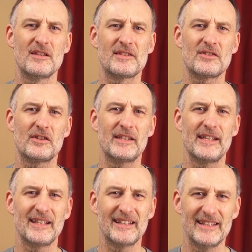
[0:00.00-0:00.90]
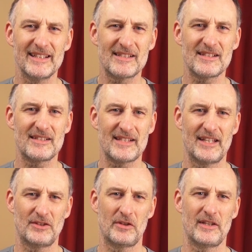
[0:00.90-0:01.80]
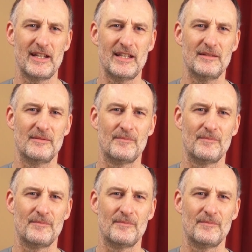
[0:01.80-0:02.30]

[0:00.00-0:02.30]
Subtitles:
starting this Saturday.